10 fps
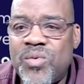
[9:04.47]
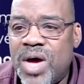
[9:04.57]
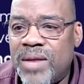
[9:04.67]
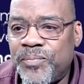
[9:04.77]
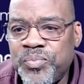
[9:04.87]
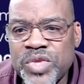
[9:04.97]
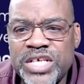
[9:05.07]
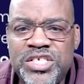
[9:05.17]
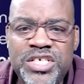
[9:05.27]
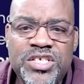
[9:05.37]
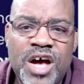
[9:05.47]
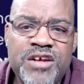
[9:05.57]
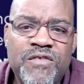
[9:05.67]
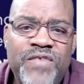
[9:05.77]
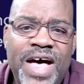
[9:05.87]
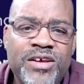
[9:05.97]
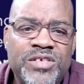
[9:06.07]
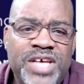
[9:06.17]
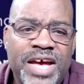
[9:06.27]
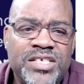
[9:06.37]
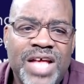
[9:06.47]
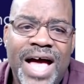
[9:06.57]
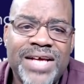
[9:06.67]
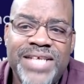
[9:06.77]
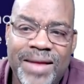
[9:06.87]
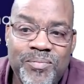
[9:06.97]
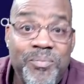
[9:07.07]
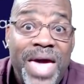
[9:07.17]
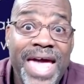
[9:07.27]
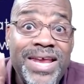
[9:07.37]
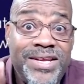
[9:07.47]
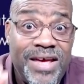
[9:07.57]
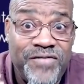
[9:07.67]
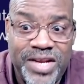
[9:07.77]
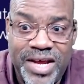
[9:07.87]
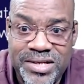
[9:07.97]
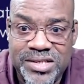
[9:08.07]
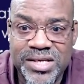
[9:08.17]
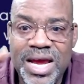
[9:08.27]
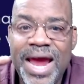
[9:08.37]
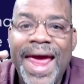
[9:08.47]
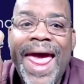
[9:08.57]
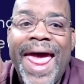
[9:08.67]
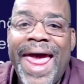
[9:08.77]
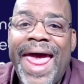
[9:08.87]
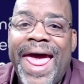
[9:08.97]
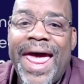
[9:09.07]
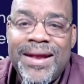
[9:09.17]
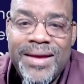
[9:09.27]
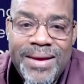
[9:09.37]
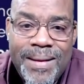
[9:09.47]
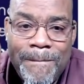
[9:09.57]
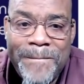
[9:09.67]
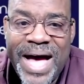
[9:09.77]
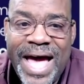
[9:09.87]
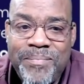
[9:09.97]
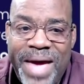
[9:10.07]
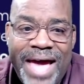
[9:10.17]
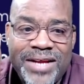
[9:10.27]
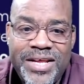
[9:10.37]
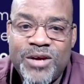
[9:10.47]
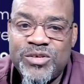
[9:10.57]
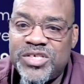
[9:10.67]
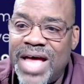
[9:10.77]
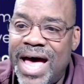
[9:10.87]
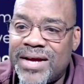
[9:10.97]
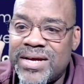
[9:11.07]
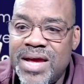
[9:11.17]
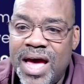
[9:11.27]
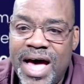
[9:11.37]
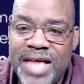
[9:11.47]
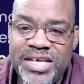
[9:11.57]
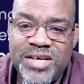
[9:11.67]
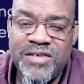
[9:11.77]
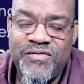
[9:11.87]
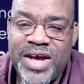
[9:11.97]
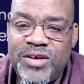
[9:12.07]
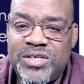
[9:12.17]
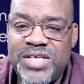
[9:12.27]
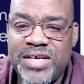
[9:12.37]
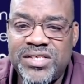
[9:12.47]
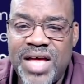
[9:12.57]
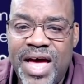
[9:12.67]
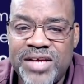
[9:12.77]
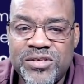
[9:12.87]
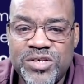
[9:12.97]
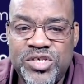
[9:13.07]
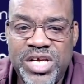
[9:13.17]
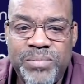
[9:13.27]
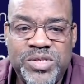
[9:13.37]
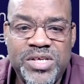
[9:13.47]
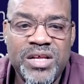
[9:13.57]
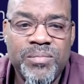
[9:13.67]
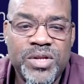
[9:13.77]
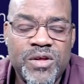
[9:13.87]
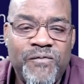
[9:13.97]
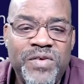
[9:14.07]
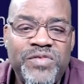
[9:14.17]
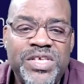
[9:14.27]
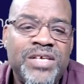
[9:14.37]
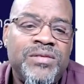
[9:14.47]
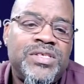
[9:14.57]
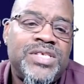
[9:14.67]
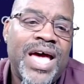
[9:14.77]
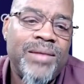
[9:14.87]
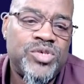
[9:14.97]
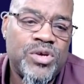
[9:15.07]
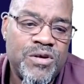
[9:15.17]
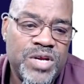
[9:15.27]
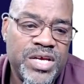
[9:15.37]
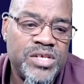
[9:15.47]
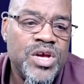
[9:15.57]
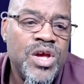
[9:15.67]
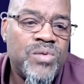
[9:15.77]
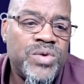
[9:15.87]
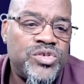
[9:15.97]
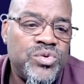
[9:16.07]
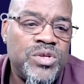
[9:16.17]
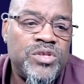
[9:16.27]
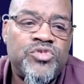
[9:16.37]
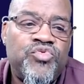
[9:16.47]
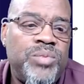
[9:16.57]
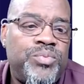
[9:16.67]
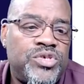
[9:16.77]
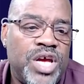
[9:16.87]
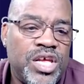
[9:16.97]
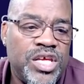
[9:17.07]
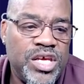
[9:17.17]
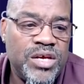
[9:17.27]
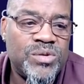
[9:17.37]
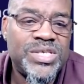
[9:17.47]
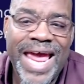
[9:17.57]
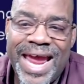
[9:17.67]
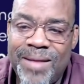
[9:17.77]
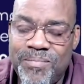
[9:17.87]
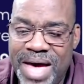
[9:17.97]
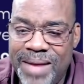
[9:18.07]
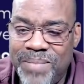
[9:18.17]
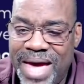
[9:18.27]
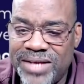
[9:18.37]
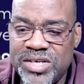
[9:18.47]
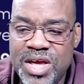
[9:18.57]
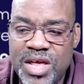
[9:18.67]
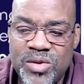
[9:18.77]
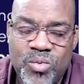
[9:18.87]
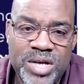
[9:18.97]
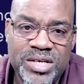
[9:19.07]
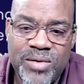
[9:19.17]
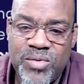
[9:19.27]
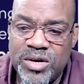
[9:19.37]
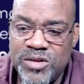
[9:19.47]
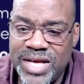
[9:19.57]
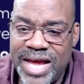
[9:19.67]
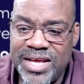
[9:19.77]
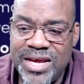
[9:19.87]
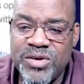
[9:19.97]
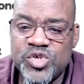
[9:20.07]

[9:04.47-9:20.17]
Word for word: one six undervalued tech stocks that pay dividends and buy back their stock. Uh, these undervalued tech stocks look cheap, selling below 15 times earnings with 2 to 3% yields and buybacks. The one that I want to look at here